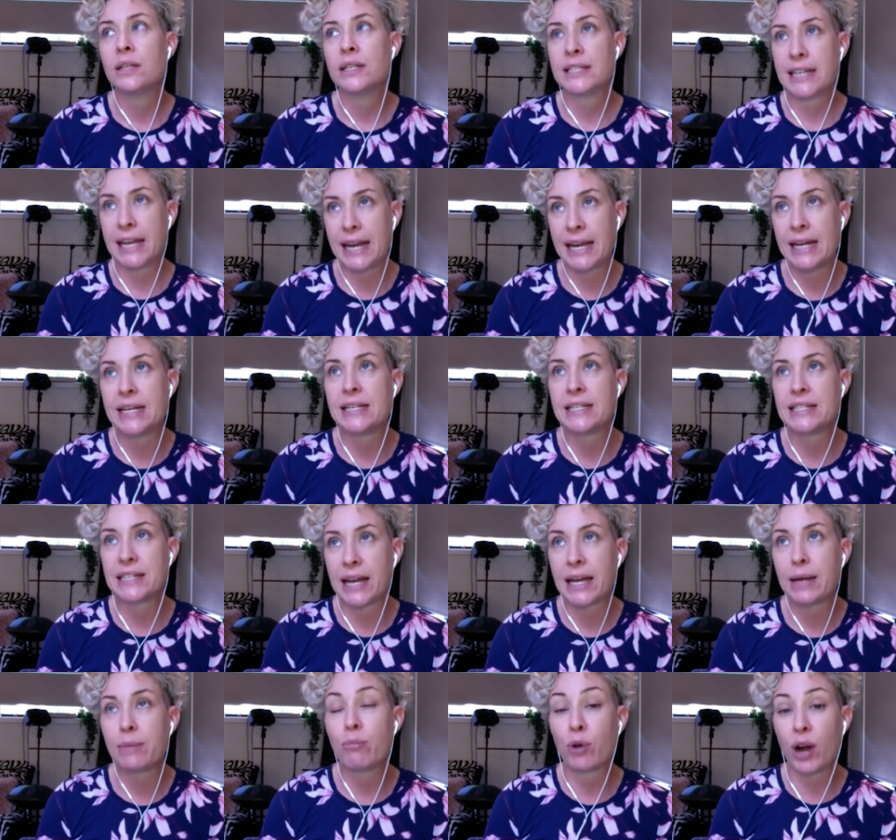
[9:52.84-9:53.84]

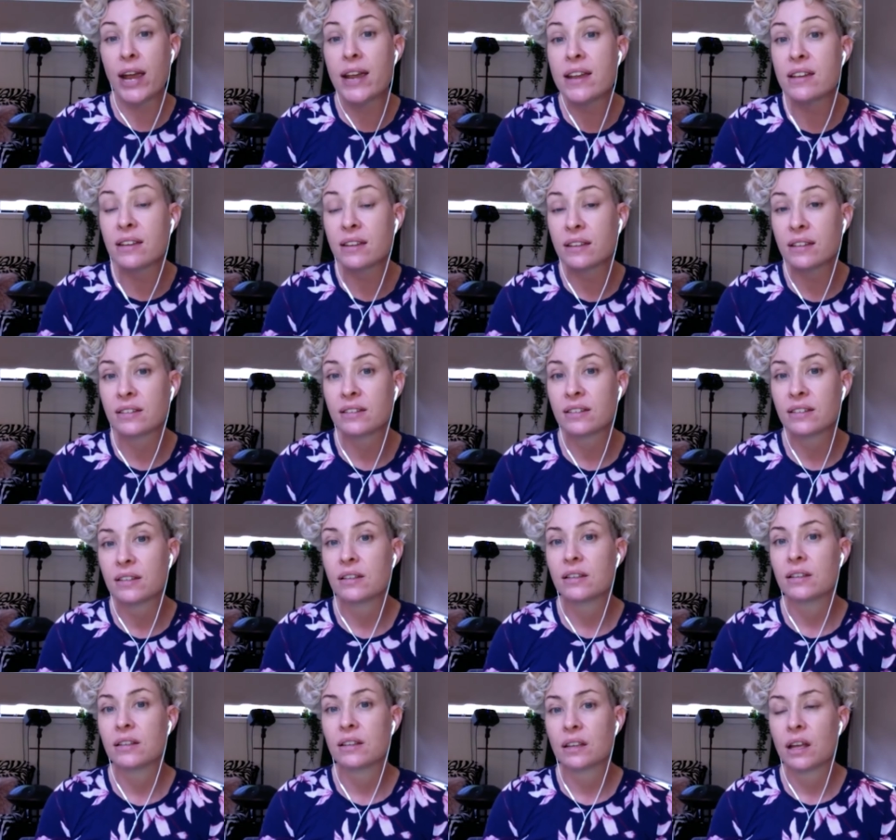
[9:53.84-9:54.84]
ten-day break
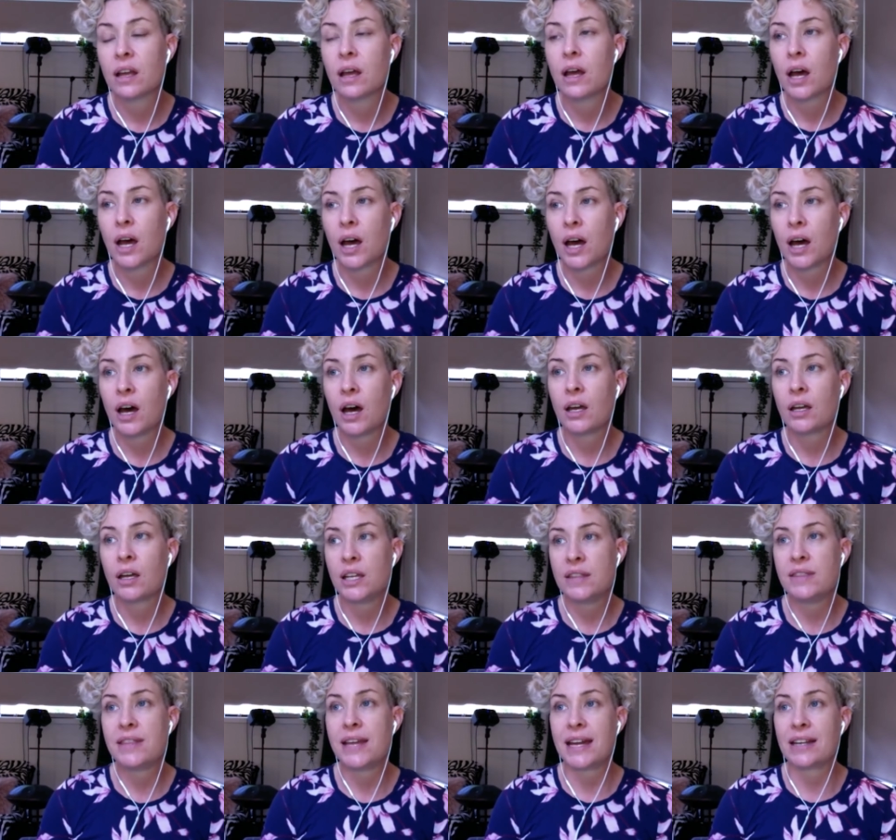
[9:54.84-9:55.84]
yeah. uh,
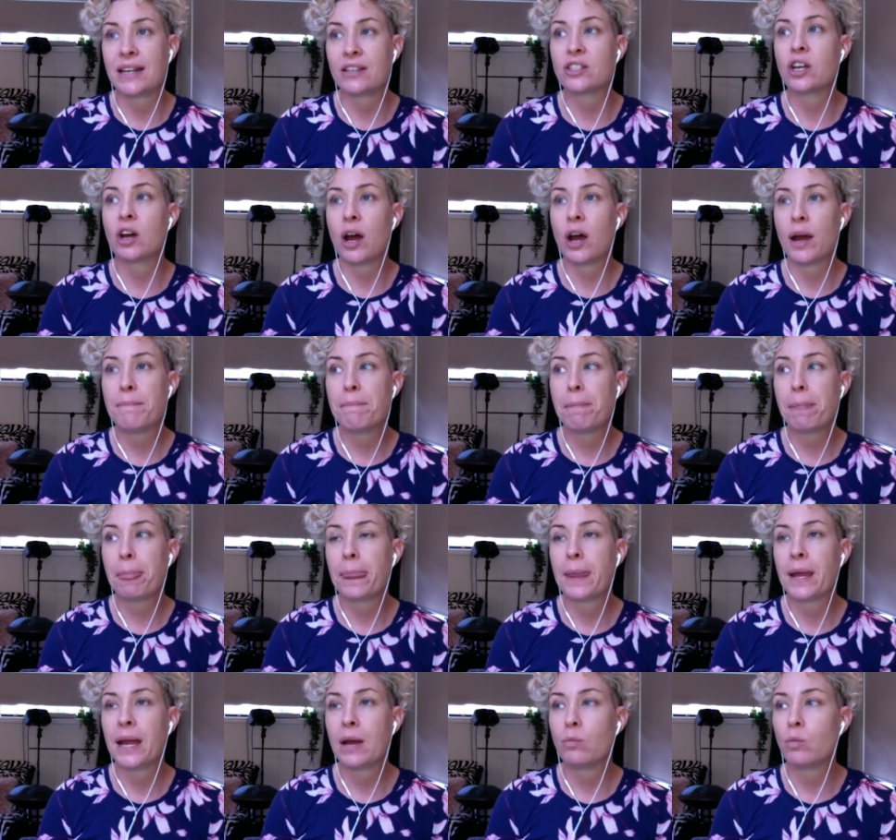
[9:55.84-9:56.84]
in that time,
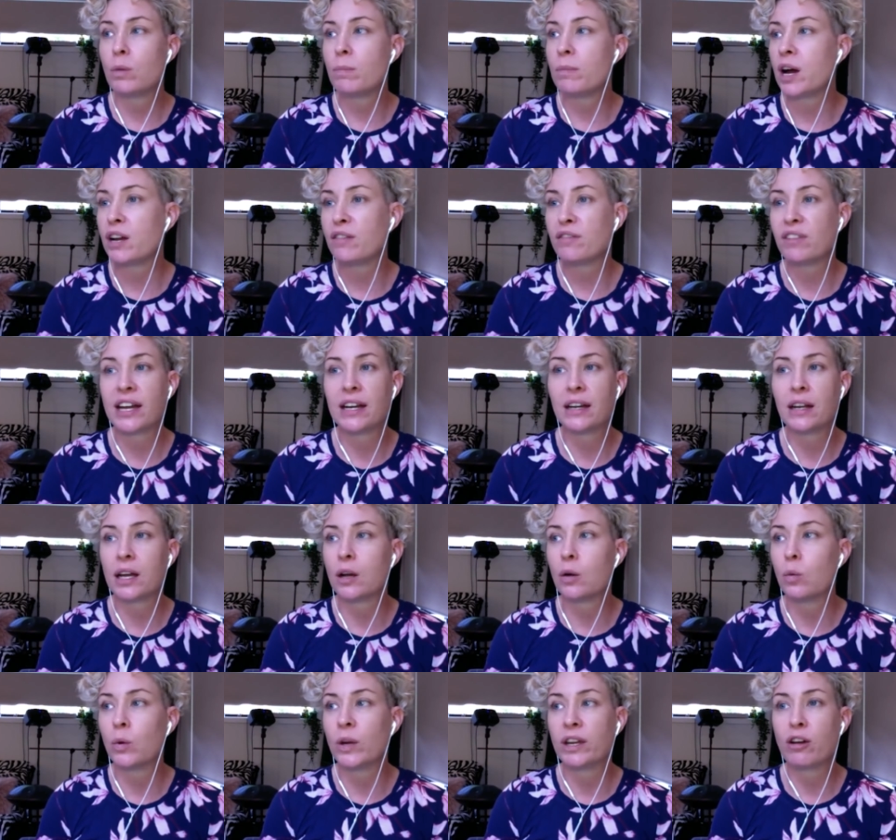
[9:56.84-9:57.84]
and we might have had like
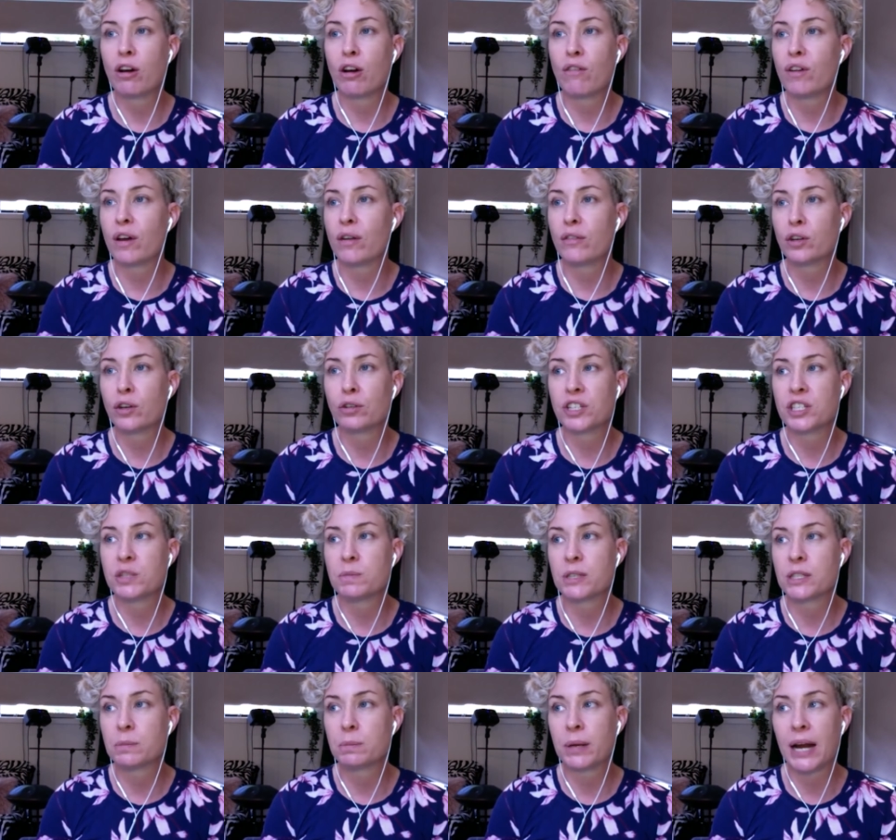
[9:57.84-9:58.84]
a week off over
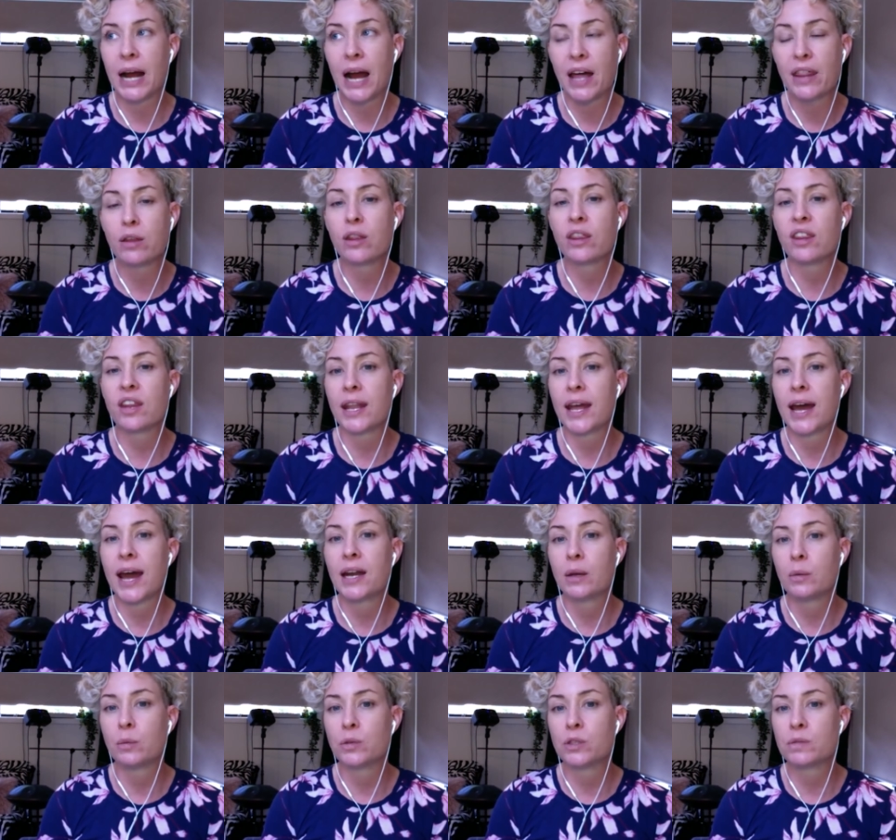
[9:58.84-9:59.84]
Christmas. But other than that,
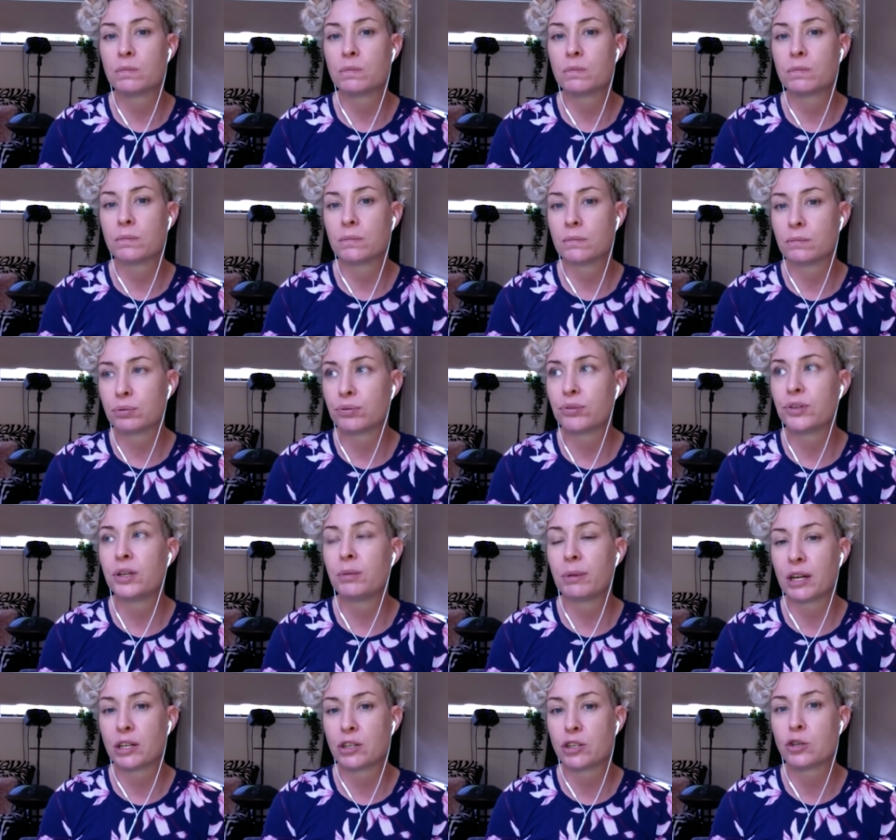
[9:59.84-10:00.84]
it was pretty
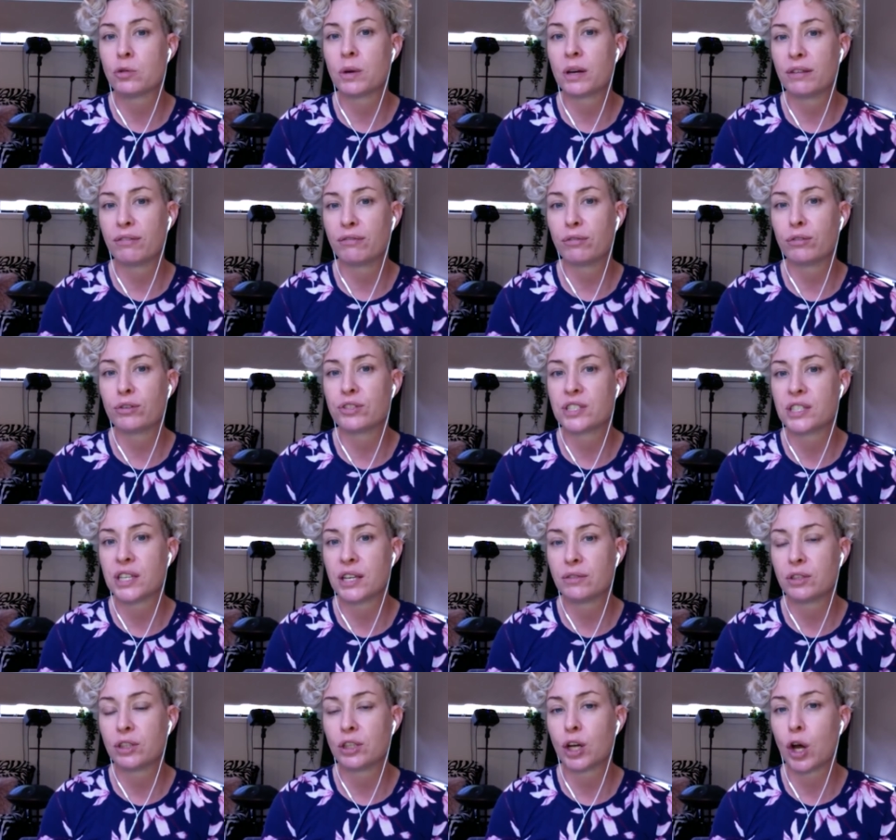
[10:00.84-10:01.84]
much twenty-four
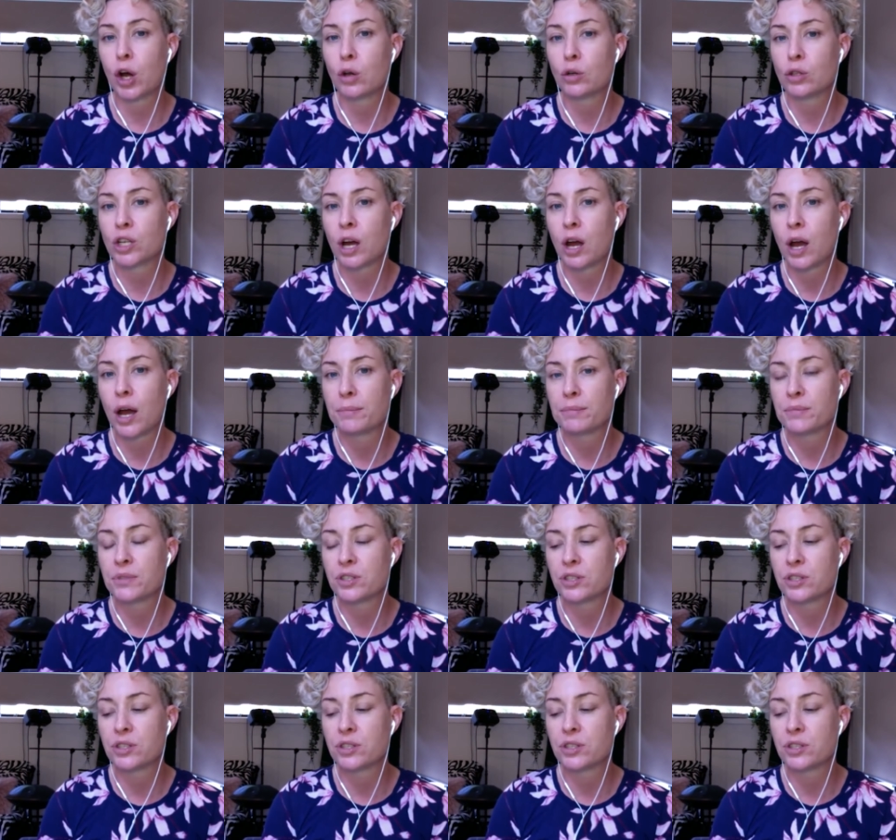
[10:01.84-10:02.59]
seven the whole time.